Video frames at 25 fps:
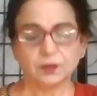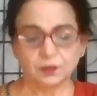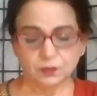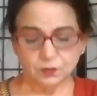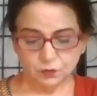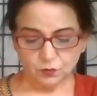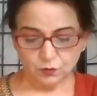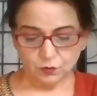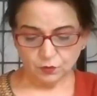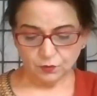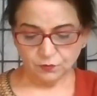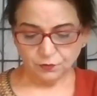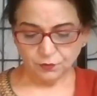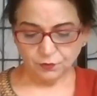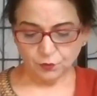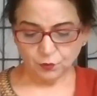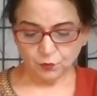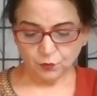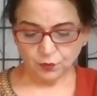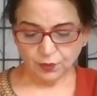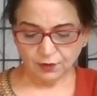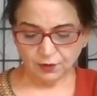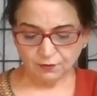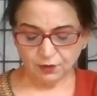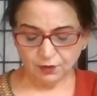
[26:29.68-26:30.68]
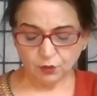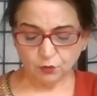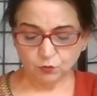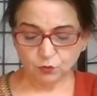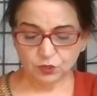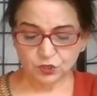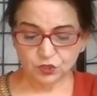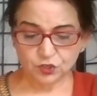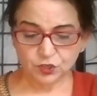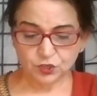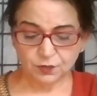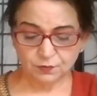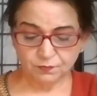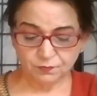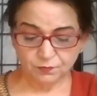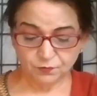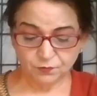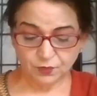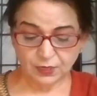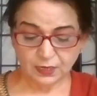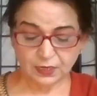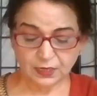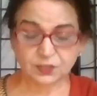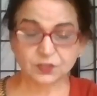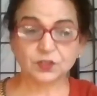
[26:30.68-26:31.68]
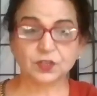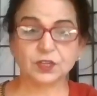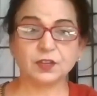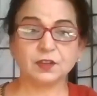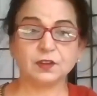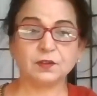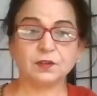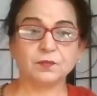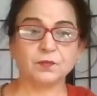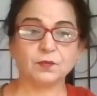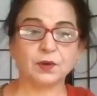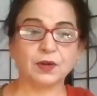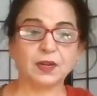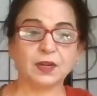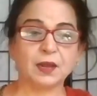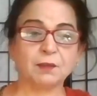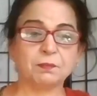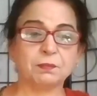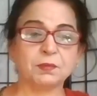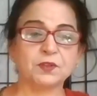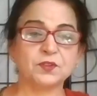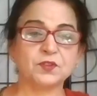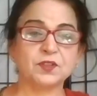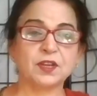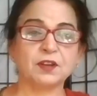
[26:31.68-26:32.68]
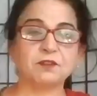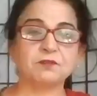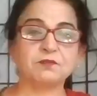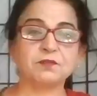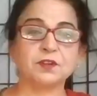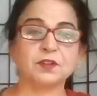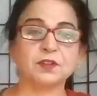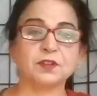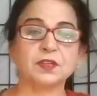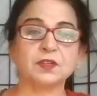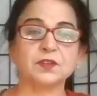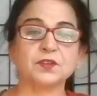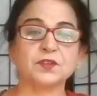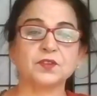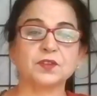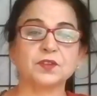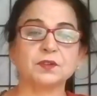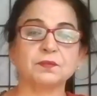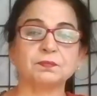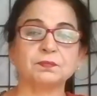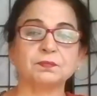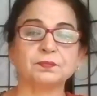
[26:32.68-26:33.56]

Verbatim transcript: So if you don't have any question, we can see what happens after this.